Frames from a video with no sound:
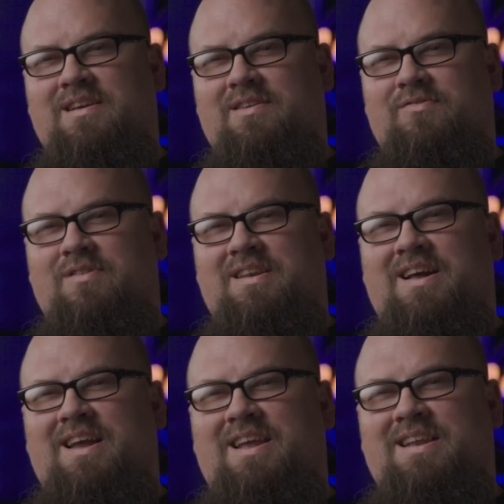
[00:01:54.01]
every
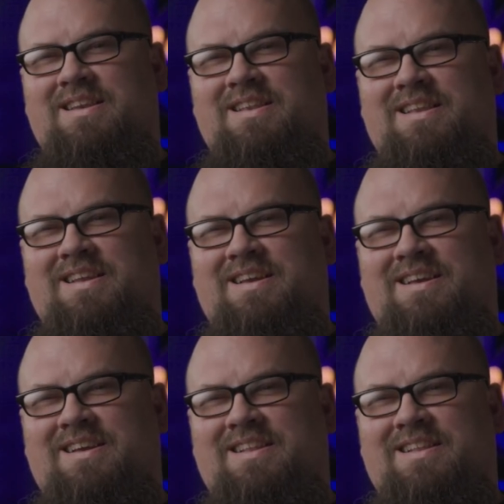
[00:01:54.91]
diet
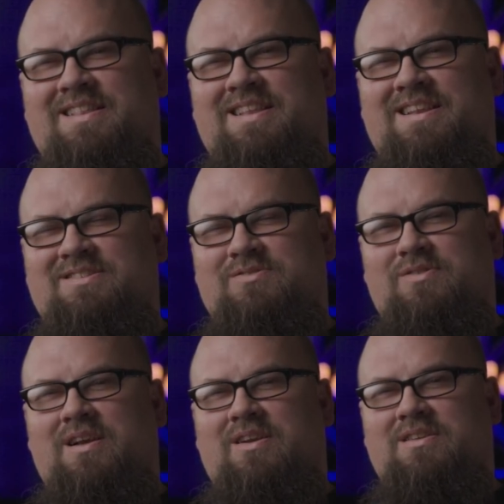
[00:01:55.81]
that is
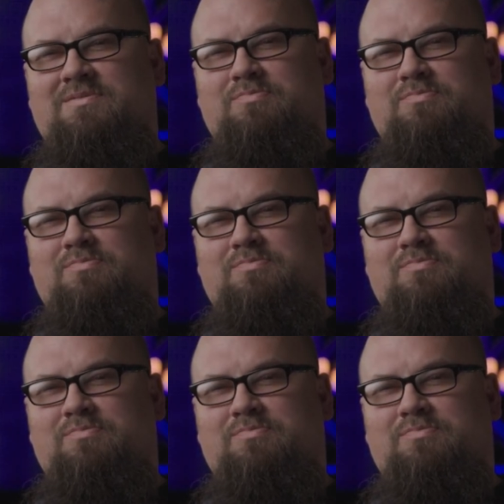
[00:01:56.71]
around is